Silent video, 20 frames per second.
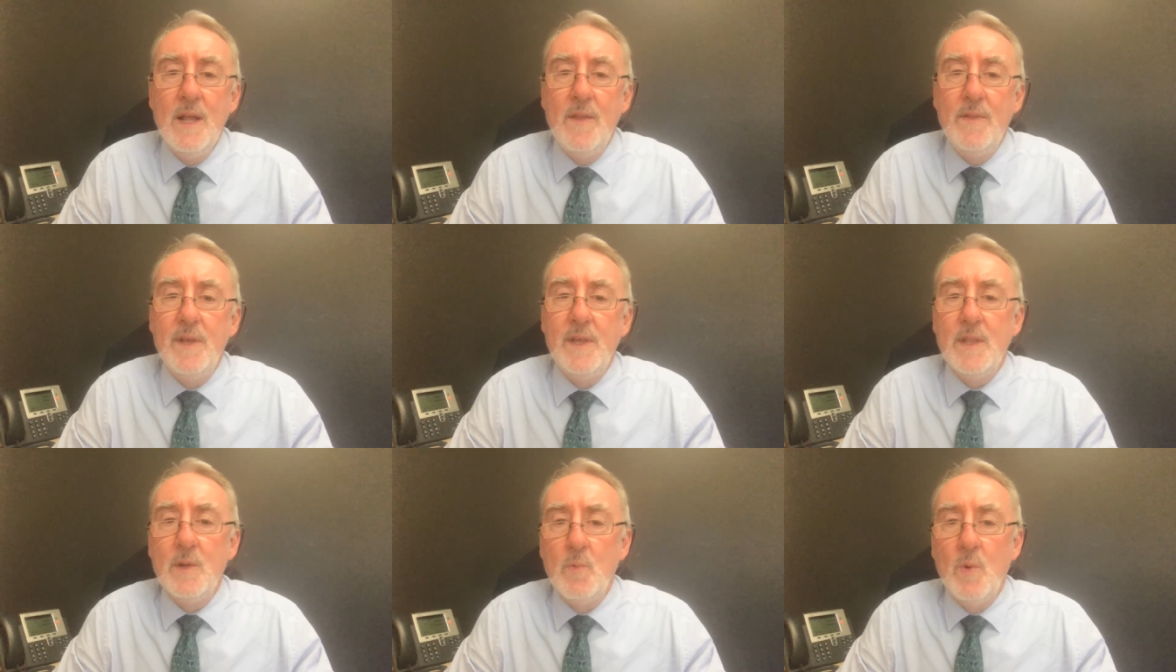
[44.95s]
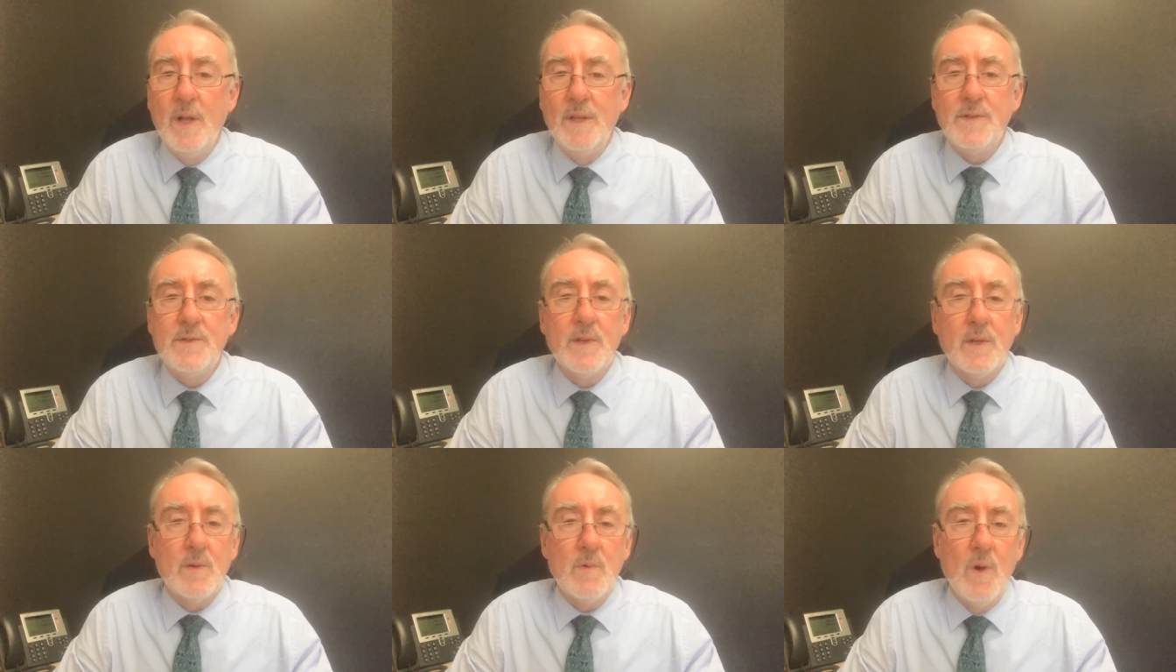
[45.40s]
They're the
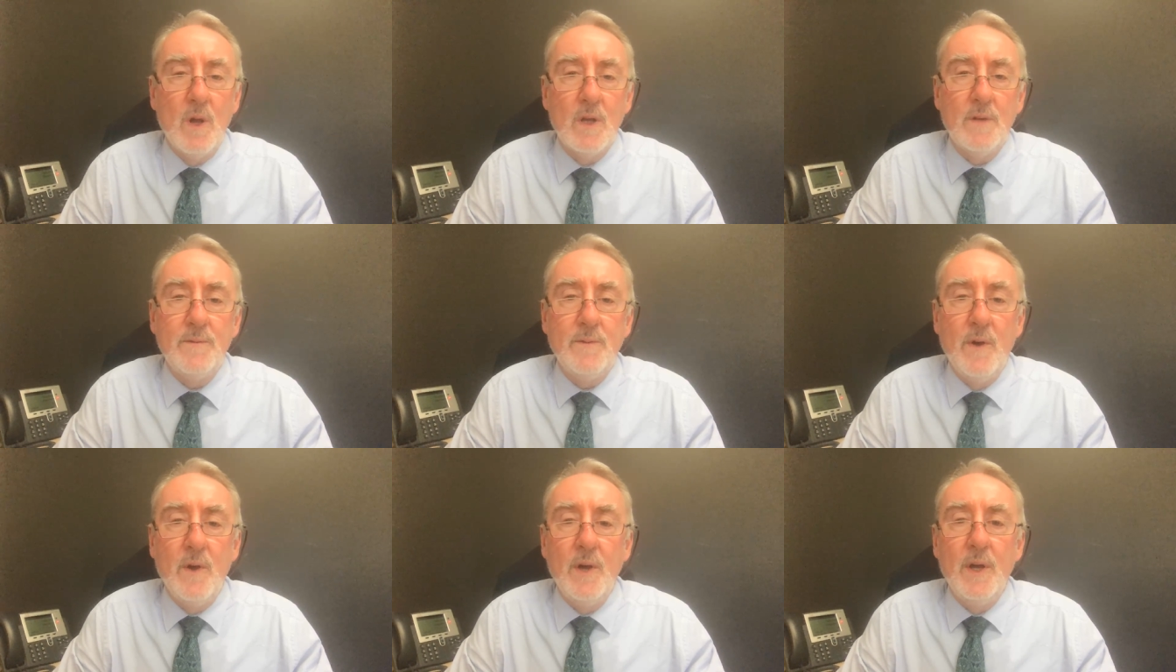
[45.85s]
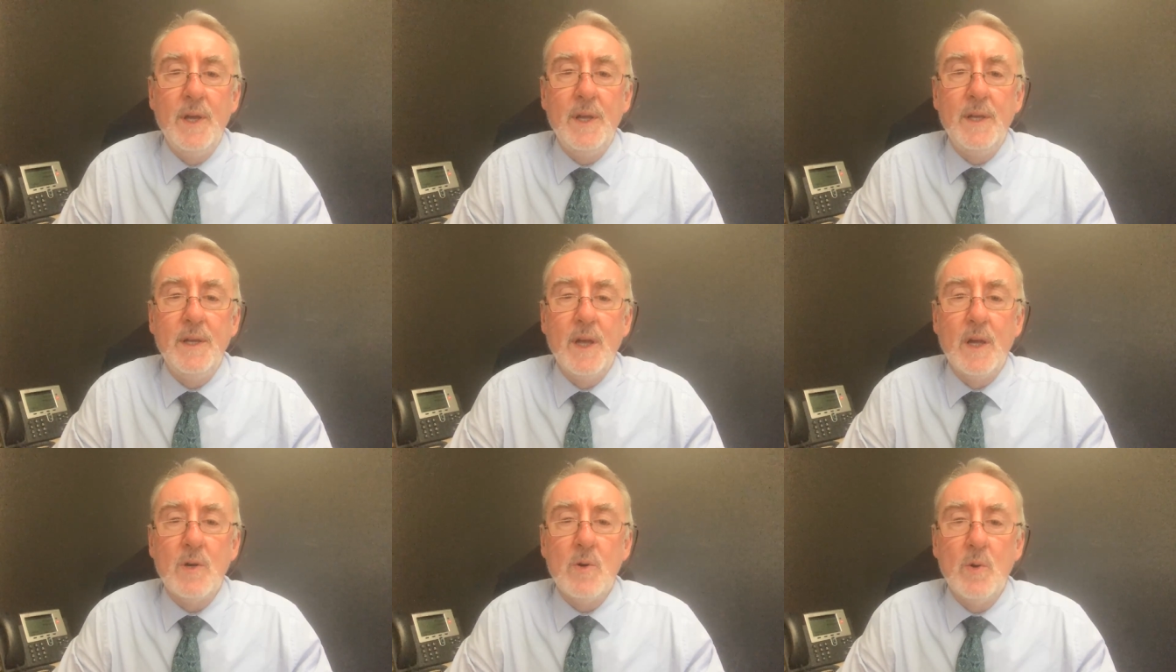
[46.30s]
ones that qualify
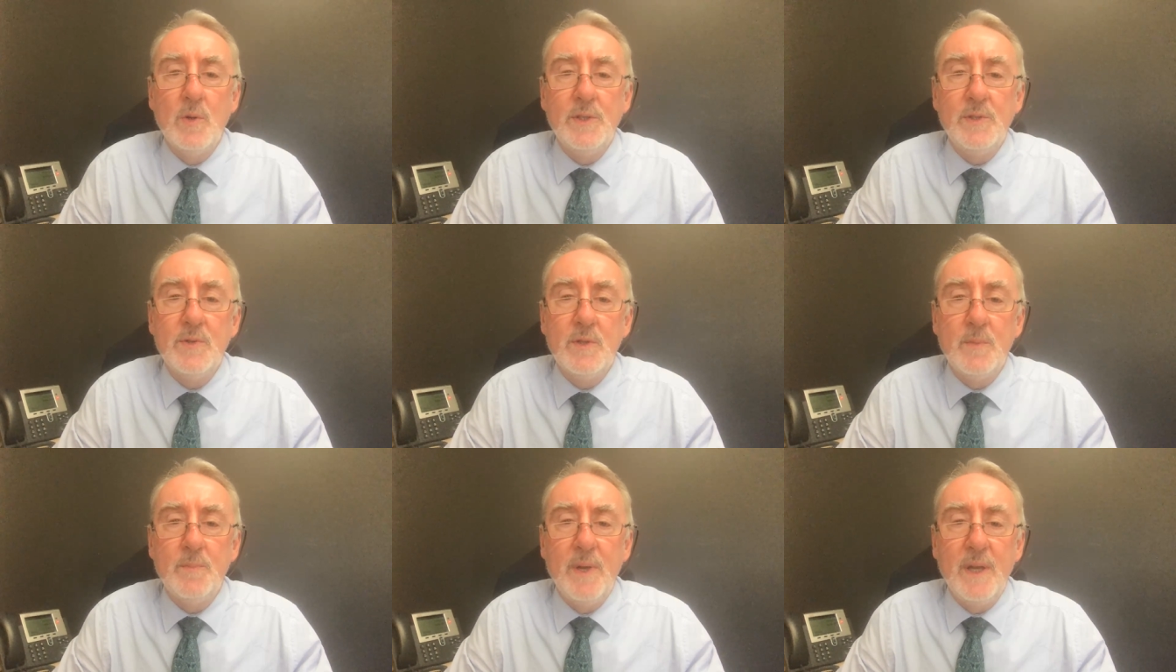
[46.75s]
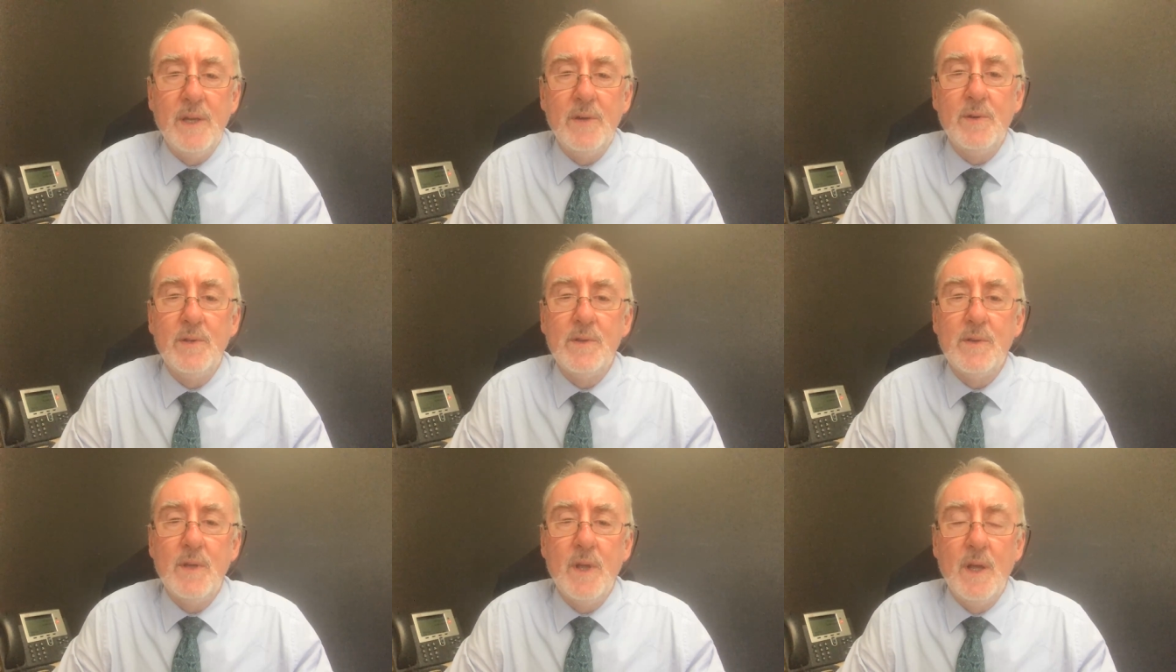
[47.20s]
according to the
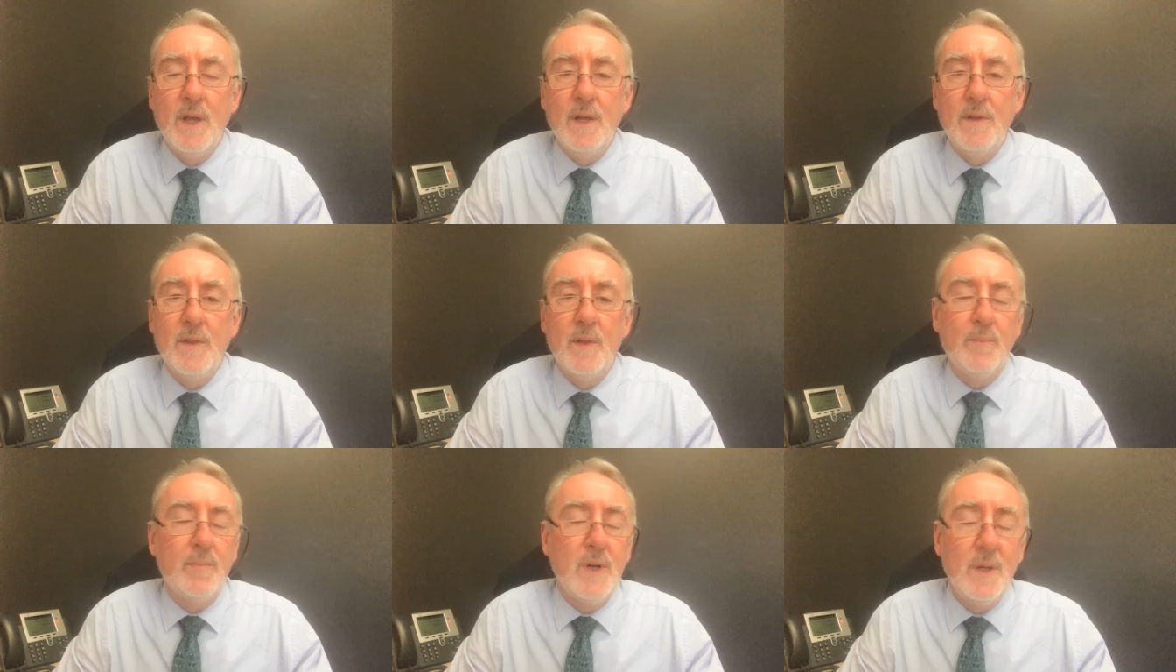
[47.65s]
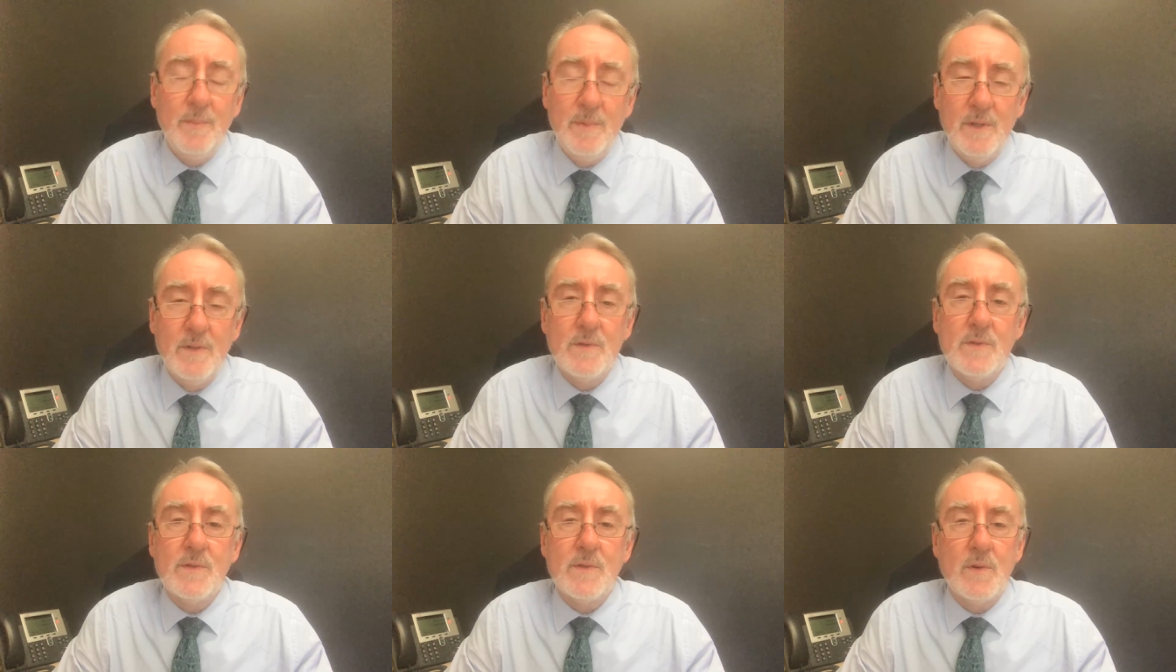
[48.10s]
parent, uh, the
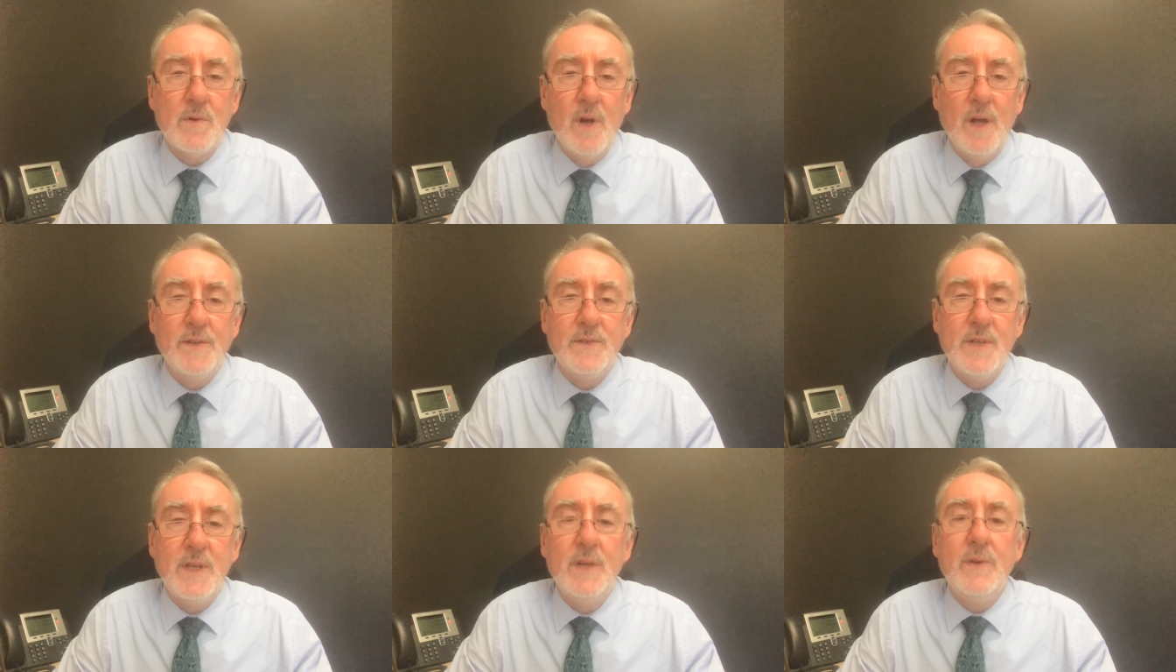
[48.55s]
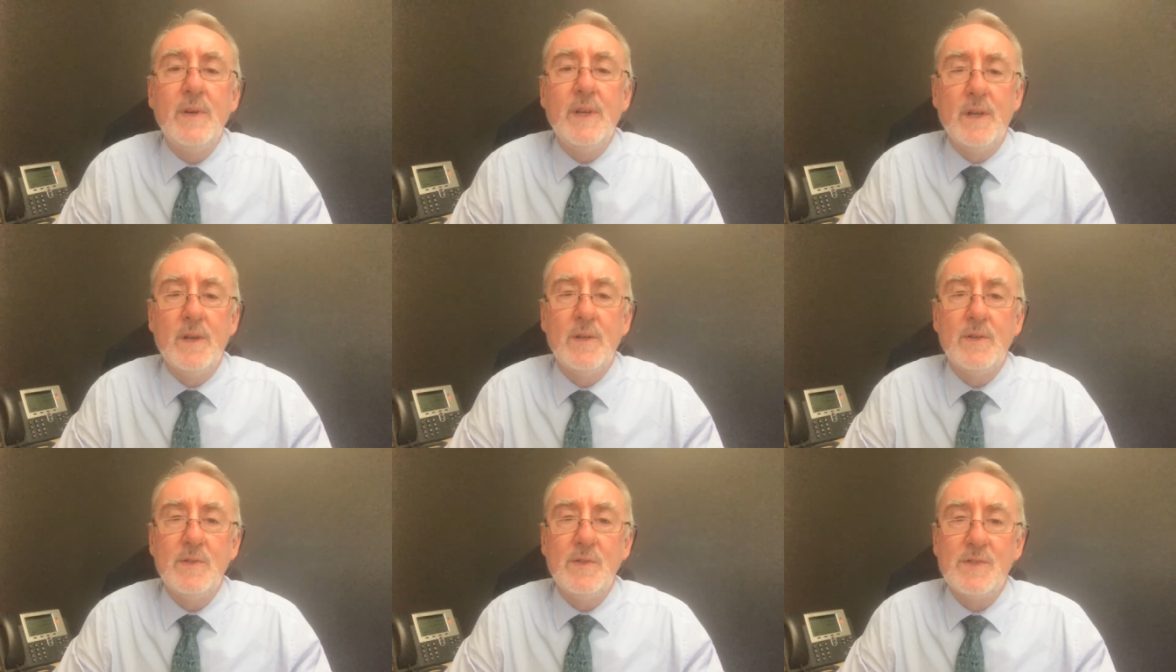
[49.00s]
premier's
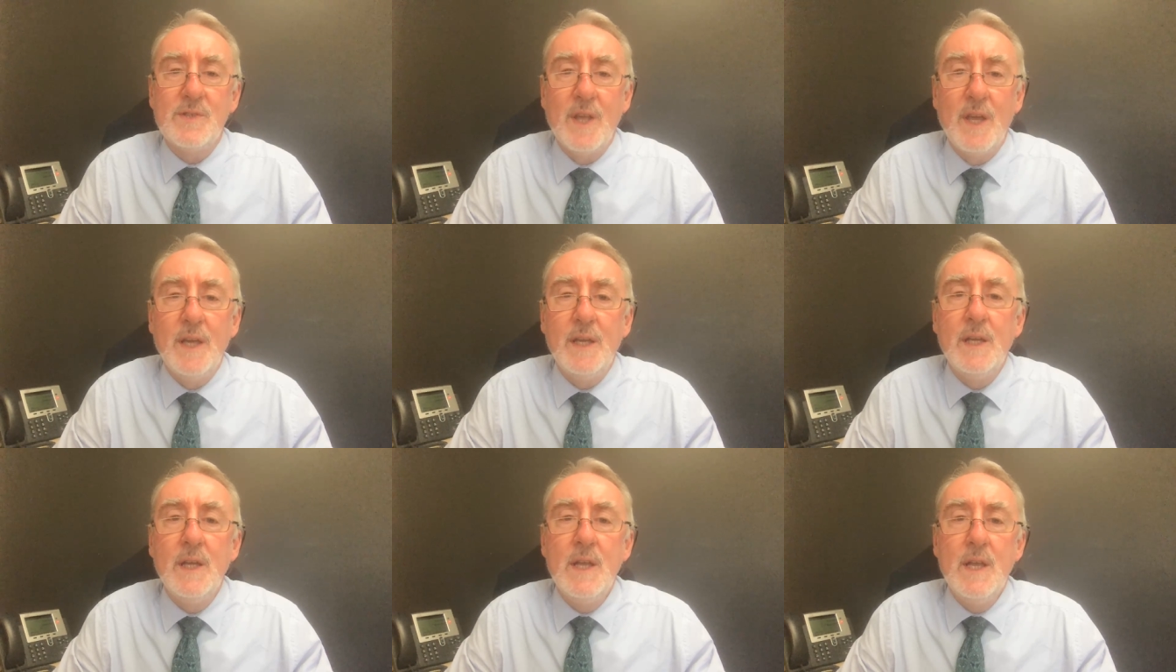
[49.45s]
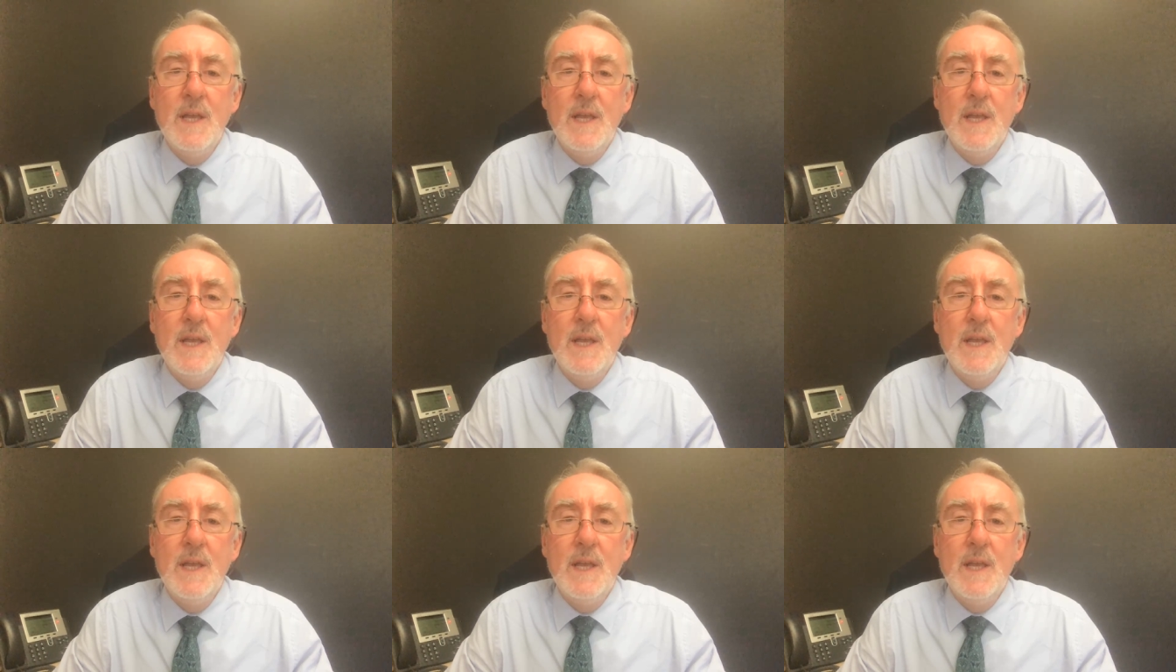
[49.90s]
criteria, I should say,